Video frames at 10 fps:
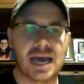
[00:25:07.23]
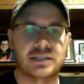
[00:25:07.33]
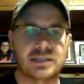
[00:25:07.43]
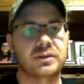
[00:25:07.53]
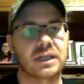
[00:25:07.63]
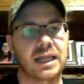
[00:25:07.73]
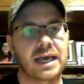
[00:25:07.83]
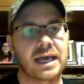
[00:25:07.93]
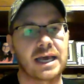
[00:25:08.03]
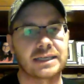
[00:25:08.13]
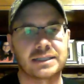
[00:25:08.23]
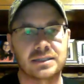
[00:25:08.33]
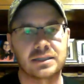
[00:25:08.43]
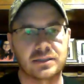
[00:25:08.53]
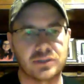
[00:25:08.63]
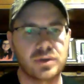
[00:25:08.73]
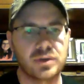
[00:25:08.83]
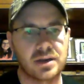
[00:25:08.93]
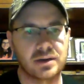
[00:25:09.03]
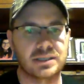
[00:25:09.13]
into in the last 2
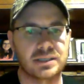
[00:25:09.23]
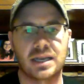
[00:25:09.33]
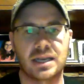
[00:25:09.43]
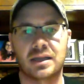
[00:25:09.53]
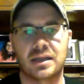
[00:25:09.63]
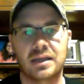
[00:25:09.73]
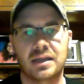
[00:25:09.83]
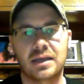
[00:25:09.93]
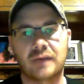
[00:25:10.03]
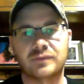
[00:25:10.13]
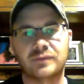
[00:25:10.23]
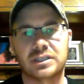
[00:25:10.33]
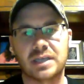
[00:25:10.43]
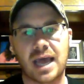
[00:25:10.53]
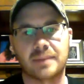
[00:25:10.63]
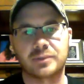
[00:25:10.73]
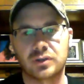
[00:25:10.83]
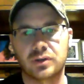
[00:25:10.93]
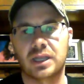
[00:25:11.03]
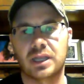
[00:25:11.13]
years, and I've just
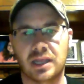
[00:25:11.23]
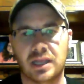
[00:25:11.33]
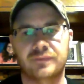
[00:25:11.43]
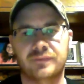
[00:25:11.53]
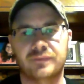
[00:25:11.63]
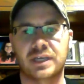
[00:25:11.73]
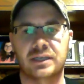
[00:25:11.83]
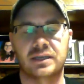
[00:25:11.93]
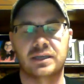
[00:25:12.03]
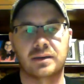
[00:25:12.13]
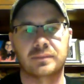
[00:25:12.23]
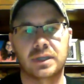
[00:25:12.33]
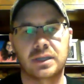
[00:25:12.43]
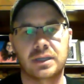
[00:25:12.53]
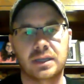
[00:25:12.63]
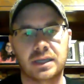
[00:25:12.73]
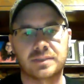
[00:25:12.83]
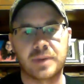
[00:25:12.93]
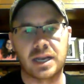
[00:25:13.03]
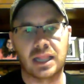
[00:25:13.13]
absolutely loved it.
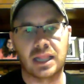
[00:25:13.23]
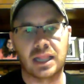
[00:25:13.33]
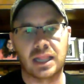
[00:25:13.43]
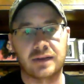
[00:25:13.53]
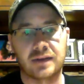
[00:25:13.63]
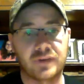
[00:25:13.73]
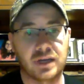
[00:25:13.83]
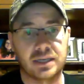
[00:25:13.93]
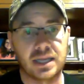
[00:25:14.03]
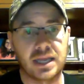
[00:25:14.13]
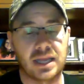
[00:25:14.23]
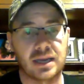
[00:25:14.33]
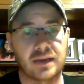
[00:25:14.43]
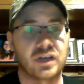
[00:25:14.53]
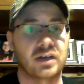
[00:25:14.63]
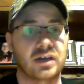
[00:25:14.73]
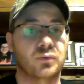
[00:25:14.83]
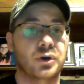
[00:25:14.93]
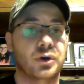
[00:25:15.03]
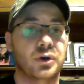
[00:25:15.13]
It's been a lot of fun, and I've done
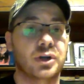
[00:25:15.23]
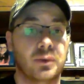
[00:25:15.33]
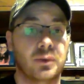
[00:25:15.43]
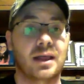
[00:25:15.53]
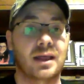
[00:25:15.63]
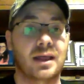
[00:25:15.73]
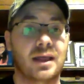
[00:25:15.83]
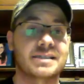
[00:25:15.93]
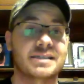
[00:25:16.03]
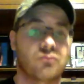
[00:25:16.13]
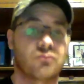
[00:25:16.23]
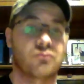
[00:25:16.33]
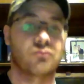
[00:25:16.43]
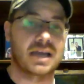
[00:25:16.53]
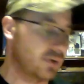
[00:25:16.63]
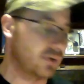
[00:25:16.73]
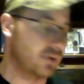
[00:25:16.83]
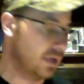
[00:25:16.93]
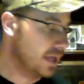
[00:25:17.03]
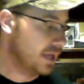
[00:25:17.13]
really well. I can tell you right
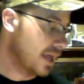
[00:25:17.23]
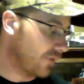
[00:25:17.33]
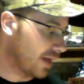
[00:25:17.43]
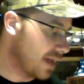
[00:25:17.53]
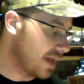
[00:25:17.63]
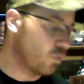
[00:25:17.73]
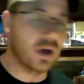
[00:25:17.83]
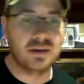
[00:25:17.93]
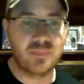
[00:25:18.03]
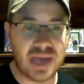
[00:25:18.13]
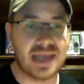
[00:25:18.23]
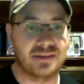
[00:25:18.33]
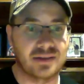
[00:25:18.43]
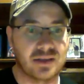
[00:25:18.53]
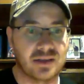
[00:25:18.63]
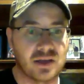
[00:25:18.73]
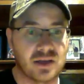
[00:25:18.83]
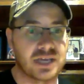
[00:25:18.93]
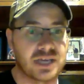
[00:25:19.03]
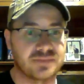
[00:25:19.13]
now, if I had one bait to
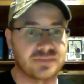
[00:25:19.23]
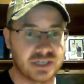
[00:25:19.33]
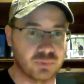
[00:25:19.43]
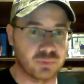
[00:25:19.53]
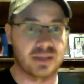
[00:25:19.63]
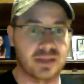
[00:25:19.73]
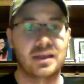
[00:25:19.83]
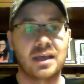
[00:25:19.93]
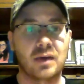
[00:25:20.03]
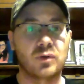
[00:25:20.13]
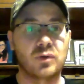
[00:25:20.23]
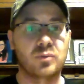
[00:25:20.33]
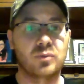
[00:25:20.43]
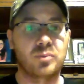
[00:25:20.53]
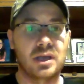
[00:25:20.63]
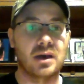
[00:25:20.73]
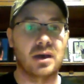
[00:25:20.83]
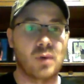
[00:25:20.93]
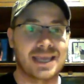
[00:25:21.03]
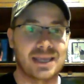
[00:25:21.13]
go catch a fish with, it would be a
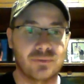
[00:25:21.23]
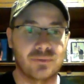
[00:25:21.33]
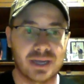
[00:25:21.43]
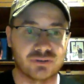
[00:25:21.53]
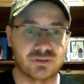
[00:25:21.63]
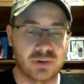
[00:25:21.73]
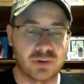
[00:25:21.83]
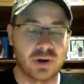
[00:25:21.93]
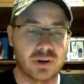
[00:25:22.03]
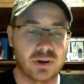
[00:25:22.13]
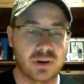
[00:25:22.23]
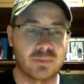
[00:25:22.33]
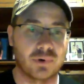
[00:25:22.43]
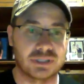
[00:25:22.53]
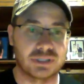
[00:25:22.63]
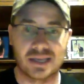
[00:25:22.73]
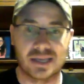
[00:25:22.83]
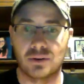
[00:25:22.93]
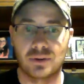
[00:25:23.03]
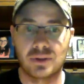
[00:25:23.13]
wacky rig trick worm or a
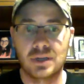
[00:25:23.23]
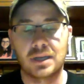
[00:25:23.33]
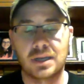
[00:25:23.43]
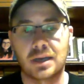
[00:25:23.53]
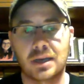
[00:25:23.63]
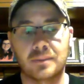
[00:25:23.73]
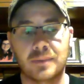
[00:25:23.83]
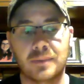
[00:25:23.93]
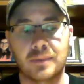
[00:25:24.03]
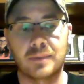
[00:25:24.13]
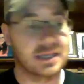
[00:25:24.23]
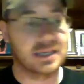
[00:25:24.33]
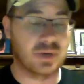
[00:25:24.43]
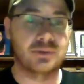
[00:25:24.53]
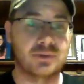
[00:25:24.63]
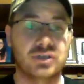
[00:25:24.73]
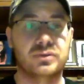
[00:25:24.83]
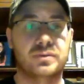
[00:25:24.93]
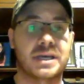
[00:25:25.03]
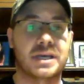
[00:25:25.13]
Senko. And that's what I would choose
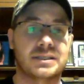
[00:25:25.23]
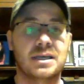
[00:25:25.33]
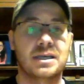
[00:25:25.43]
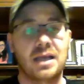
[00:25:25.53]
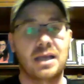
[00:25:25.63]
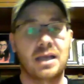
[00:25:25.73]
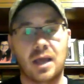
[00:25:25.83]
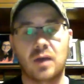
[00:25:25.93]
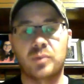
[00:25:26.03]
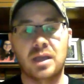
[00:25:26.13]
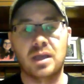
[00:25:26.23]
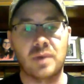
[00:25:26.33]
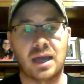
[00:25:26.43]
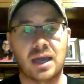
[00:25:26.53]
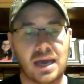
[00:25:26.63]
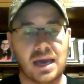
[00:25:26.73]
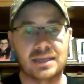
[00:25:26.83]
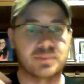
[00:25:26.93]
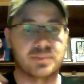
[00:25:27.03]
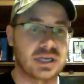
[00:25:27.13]
because it would be my
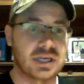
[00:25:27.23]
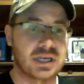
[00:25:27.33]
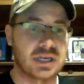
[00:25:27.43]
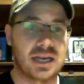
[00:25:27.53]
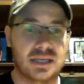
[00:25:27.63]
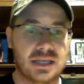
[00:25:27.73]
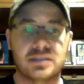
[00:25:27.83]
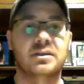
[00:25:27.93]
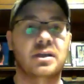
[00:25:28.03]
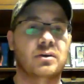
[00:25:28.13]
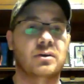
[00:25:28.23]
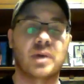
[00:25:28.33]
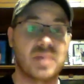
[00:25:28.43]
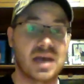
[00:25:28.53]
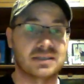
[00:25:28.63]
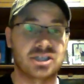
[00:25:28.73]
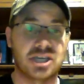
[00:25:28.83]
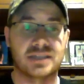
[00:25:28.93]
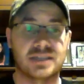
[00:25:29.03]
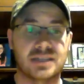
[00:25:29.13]
highest percentage, my best
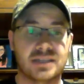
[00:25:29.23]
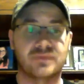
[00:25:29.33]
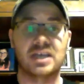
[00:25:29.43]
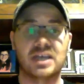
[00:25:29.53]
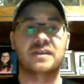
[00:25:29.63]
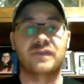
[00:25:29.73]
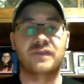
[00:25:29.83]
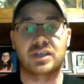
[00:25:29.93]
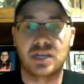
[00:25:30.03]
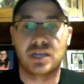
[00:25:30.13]
chance of catching a fish